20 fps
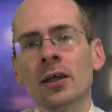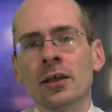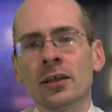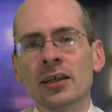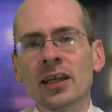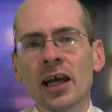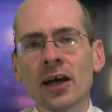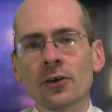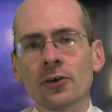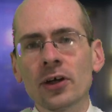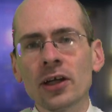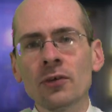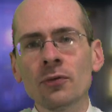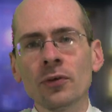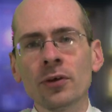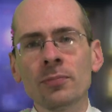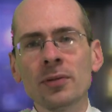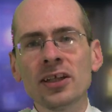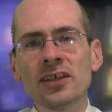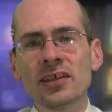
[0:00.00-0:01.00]
Now, it
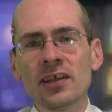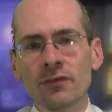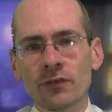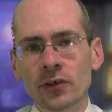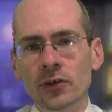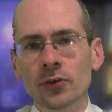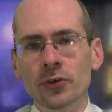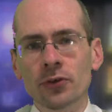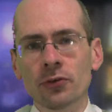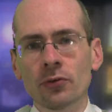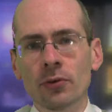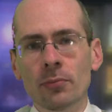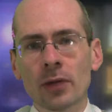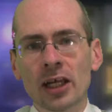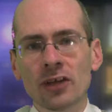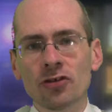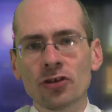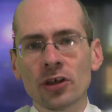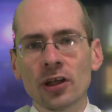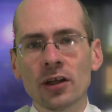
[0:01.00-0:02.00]
would be difficult to
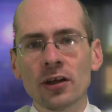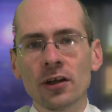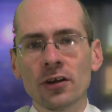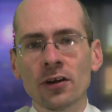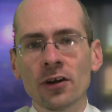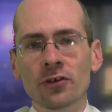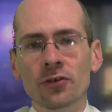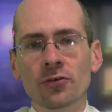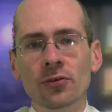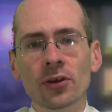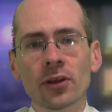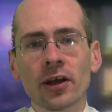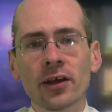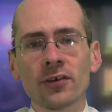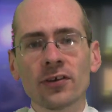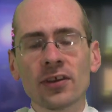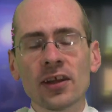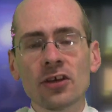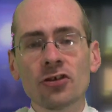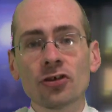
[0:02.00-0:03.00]
imagine an
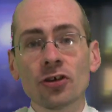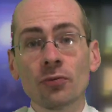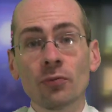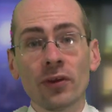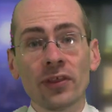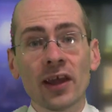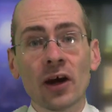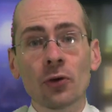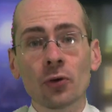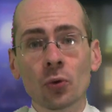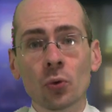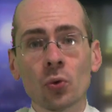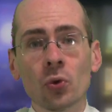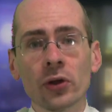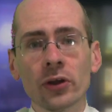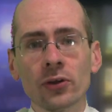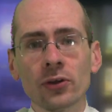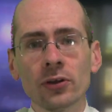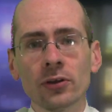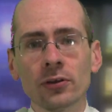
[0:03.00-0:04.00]
industrialized nation without
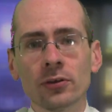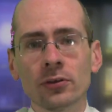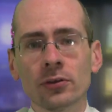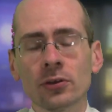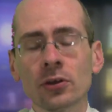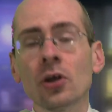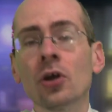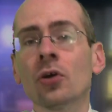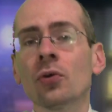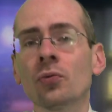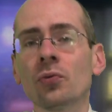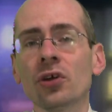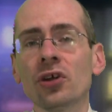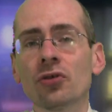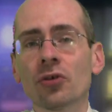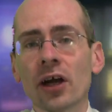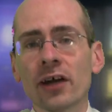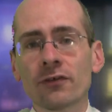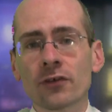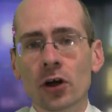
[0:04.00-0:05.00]
oil. We
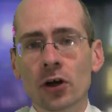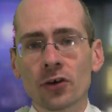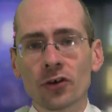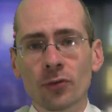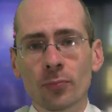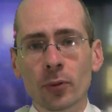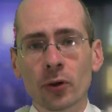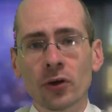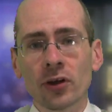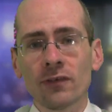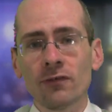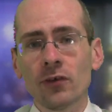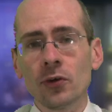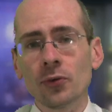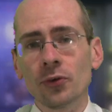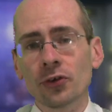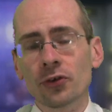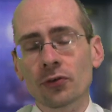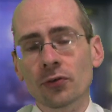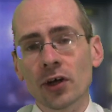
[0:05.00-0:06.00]
drive cars burning
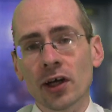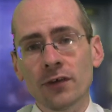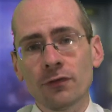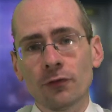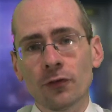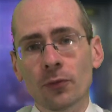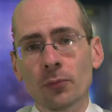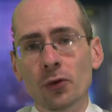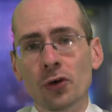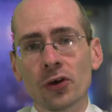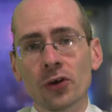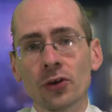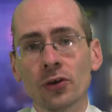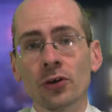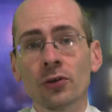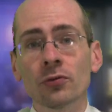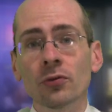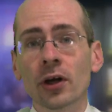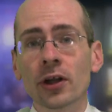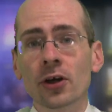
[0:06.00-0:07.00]
fuels derived from oil,
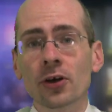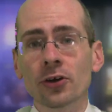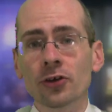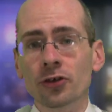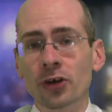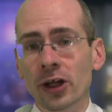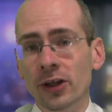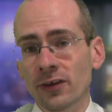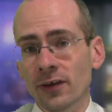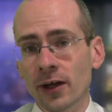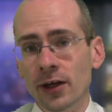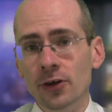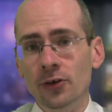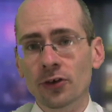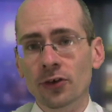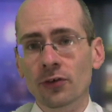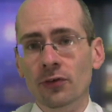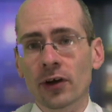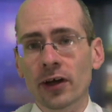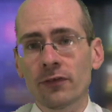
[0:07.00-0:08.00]
running on
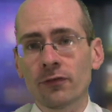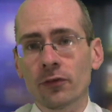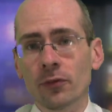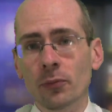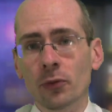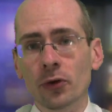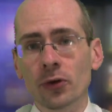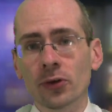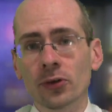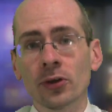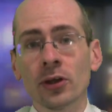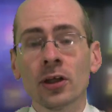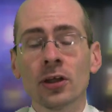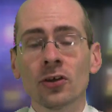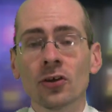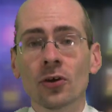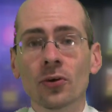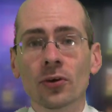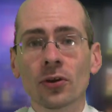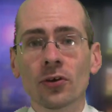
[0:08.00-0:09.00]
tires derived from oil,
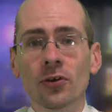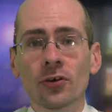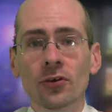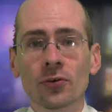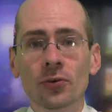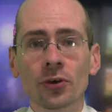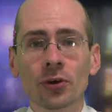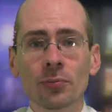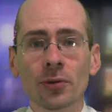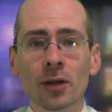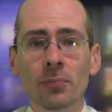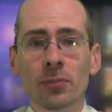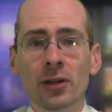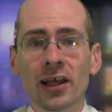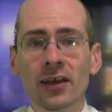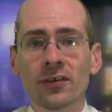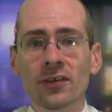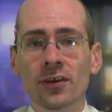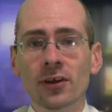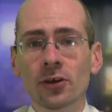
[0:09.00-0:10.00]
to go to the store to buy
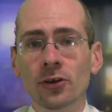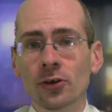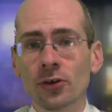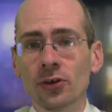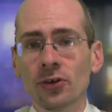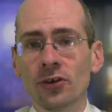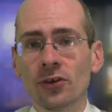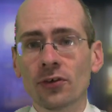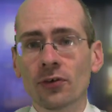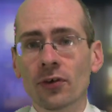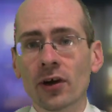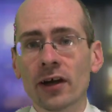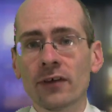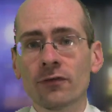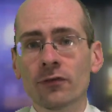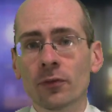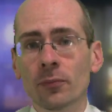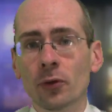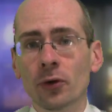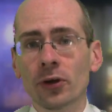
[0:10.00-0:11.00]
plastic goods derived
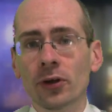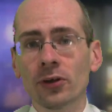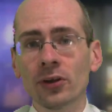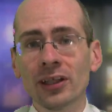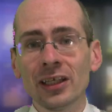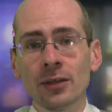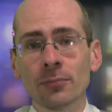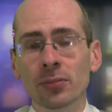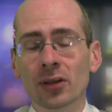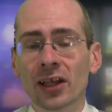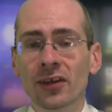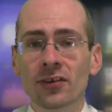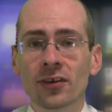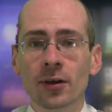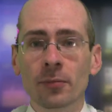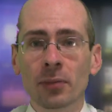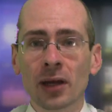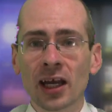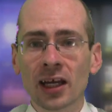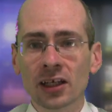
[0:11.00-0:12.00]
from oil in
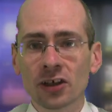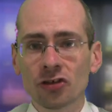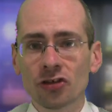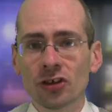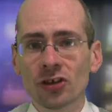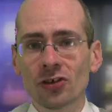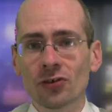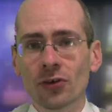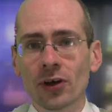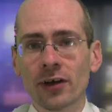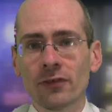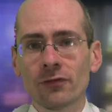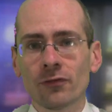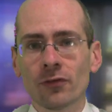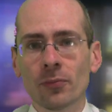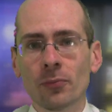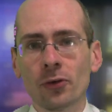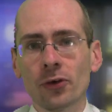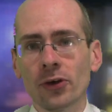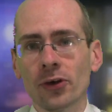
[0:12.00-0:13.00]
plastic packaging derived
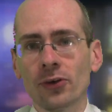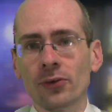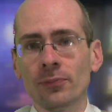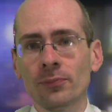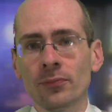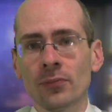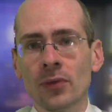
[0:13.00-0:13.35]
from oil.